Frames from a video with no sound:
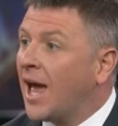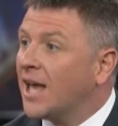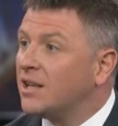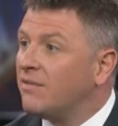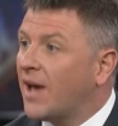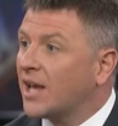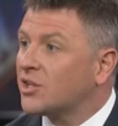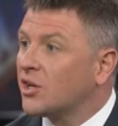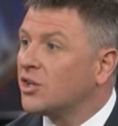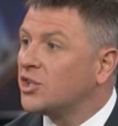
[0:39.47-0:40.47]
as
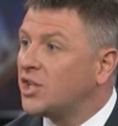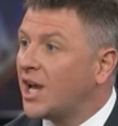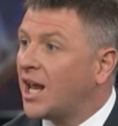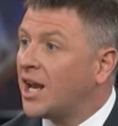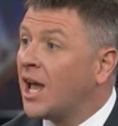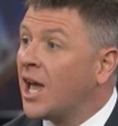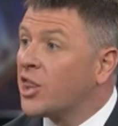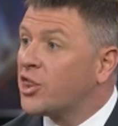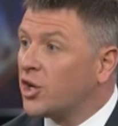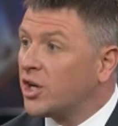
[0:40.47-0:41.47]
investors shed
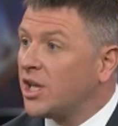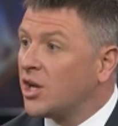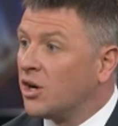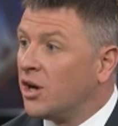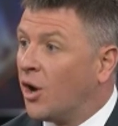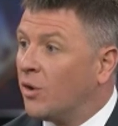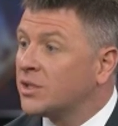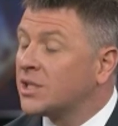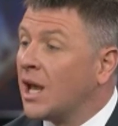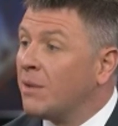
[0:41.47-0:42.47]
30 year
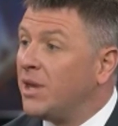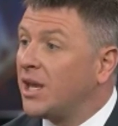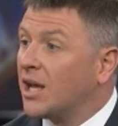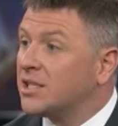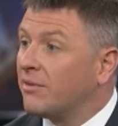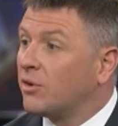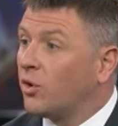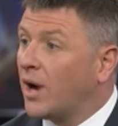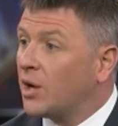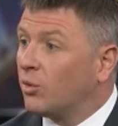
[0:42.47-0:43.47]
notes because of
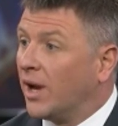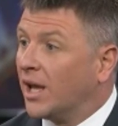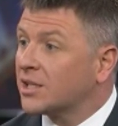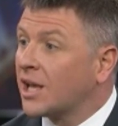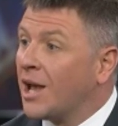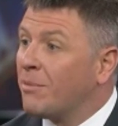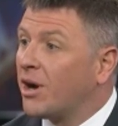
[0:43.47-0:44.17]
credit risk,